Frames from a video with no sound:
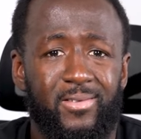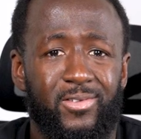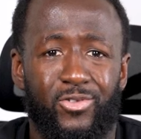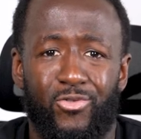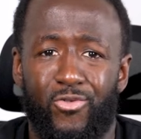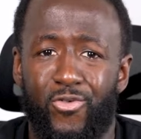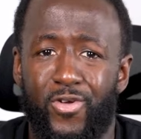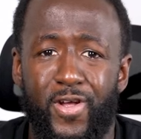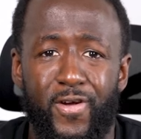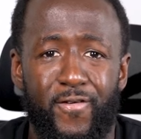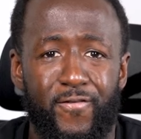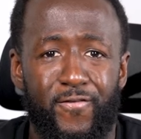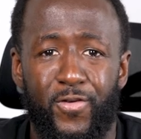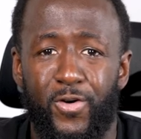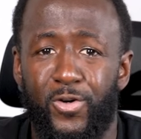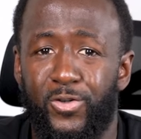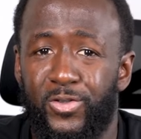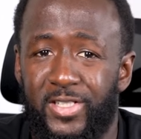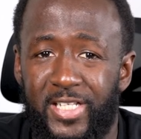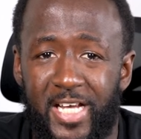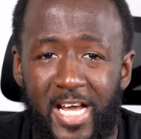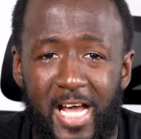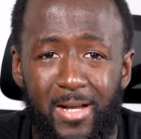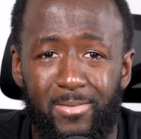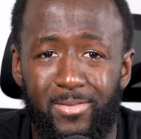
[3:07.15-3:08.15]
three or four
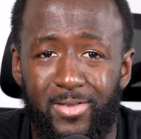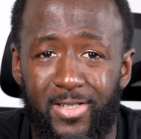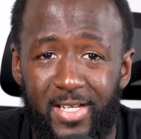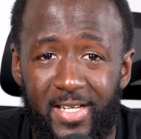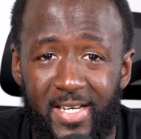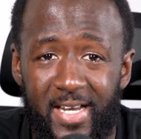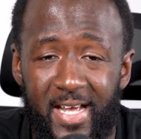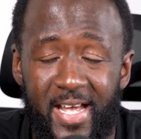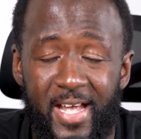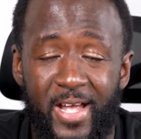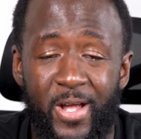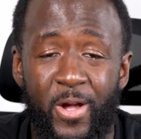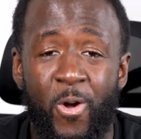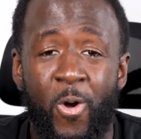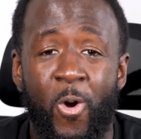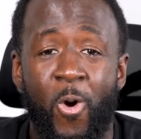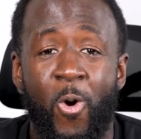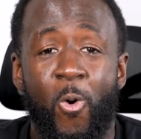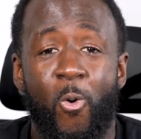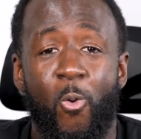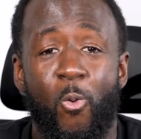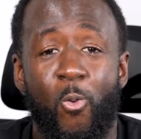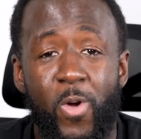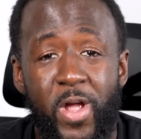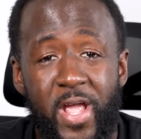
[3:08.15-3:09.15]
times a day
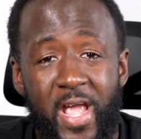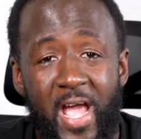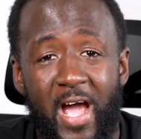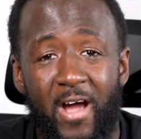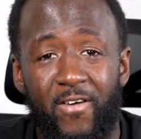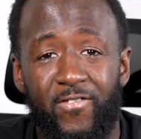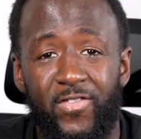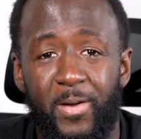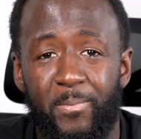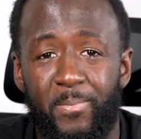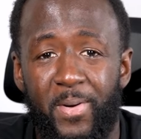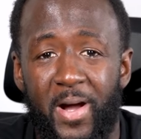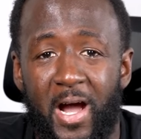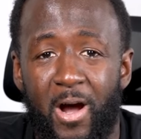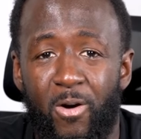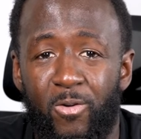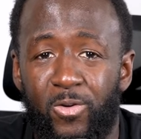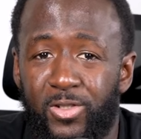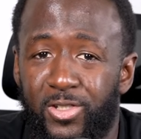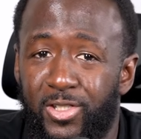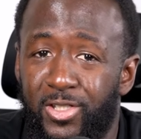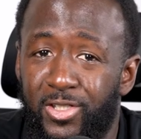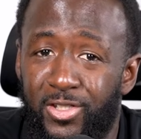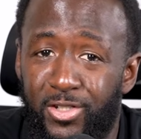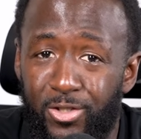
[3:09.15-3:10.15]
we have the power
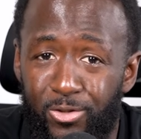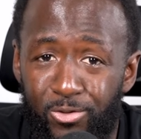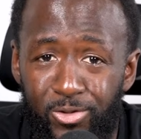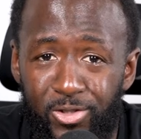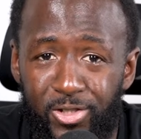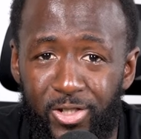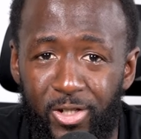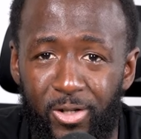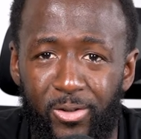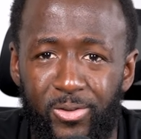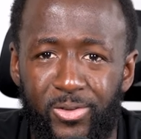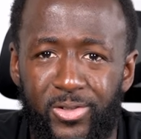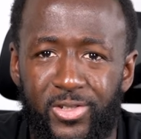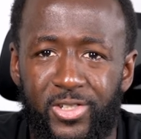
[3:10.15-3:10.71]
to do so.